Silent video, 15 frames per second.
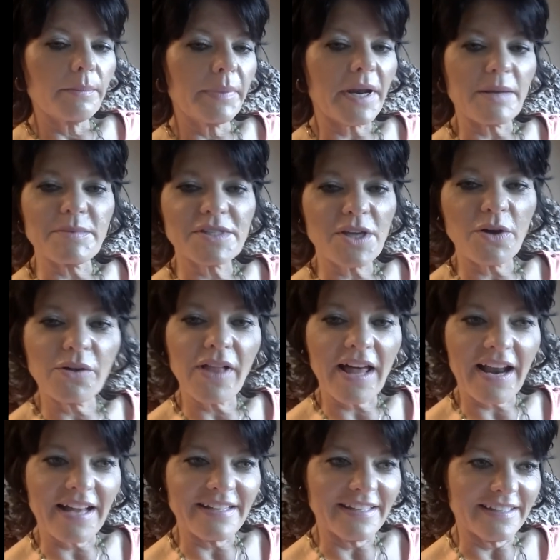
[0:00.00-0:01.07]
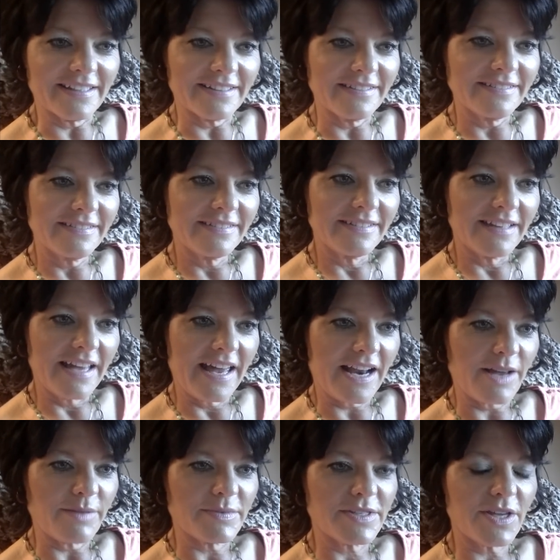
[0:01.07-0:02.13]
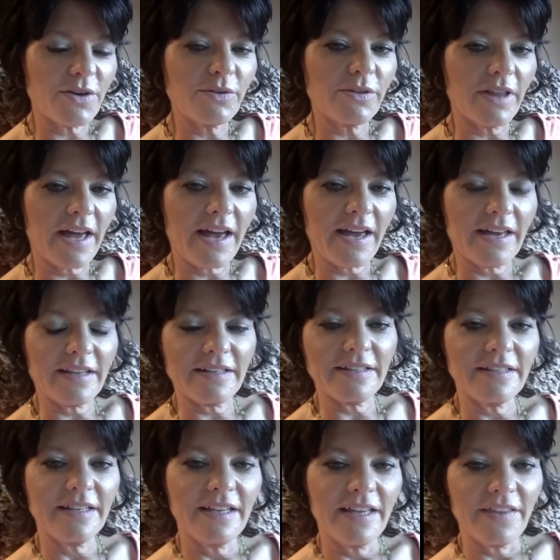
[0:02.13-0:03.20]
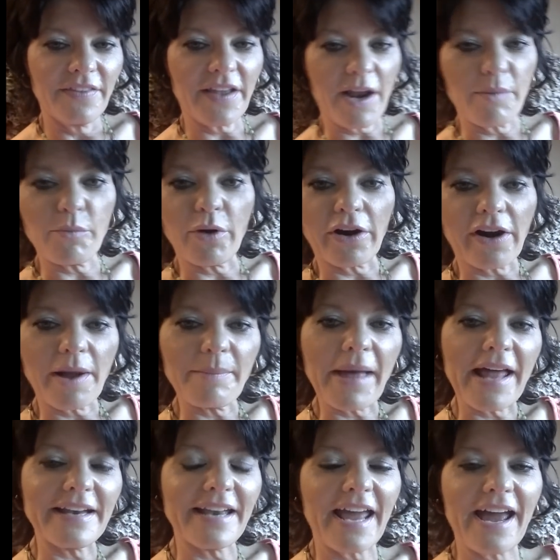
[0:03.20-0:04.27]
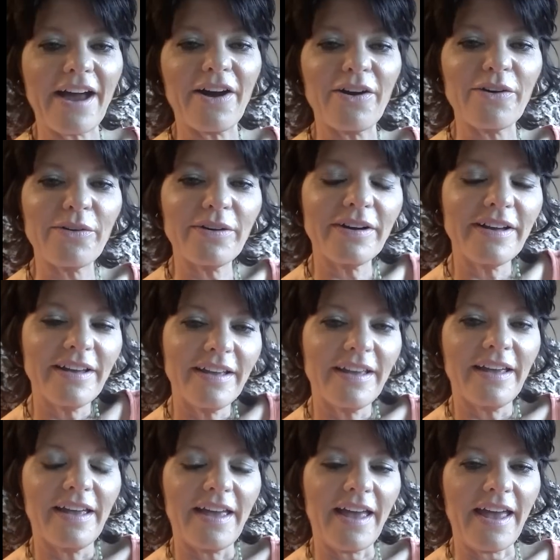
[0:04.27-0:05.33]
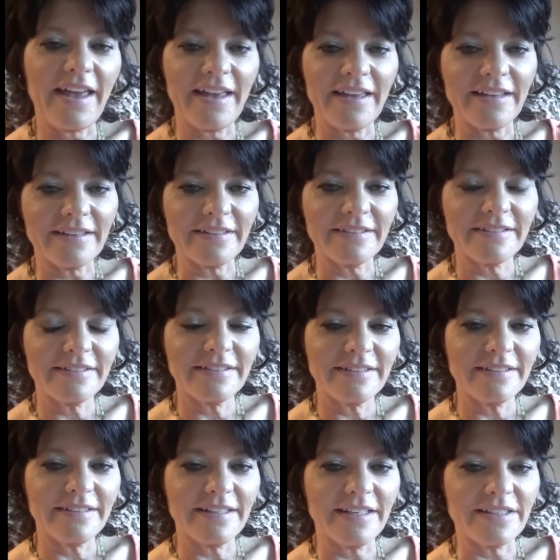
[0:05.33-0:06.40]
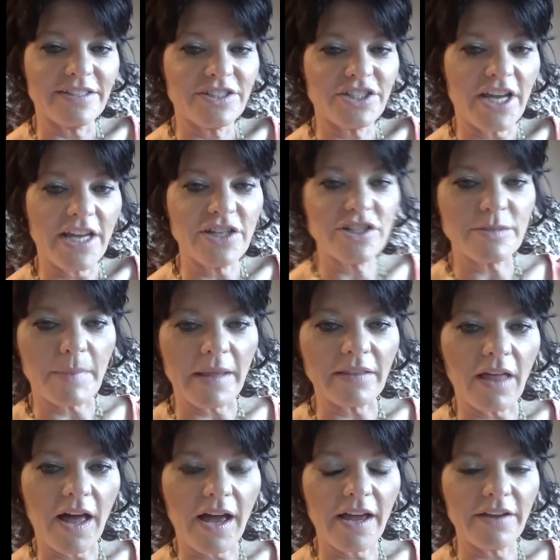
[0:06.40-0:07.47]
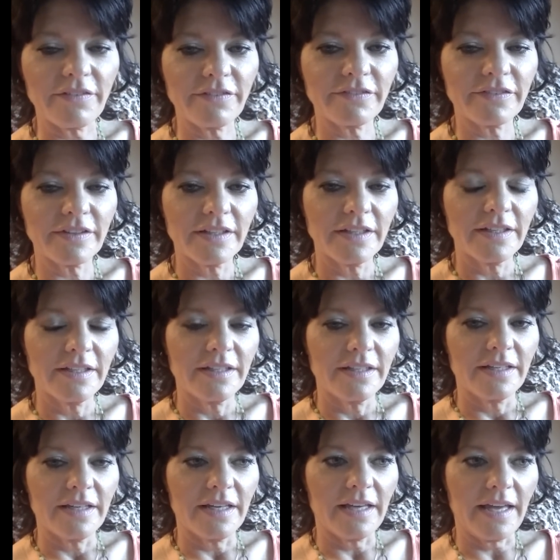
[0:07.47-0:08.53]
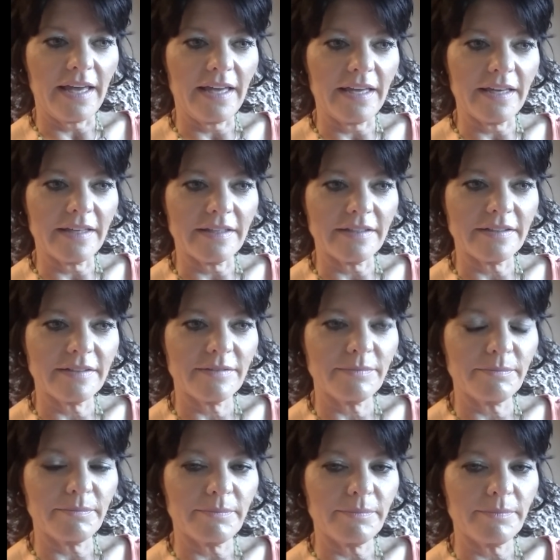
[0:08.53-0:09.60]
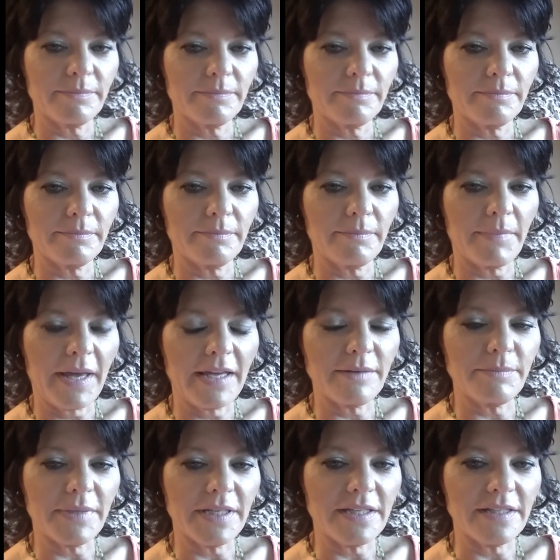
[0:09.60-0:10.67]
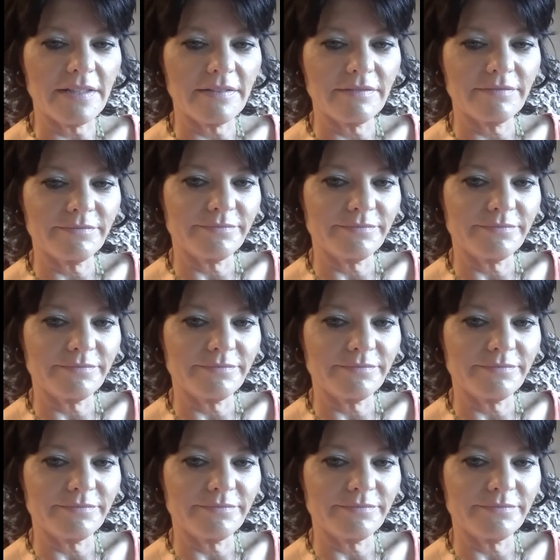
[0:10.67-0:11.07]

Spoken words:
But I'm so glad I did, and I'm so glad that I'm where I'm at now, and it's changed my life and made me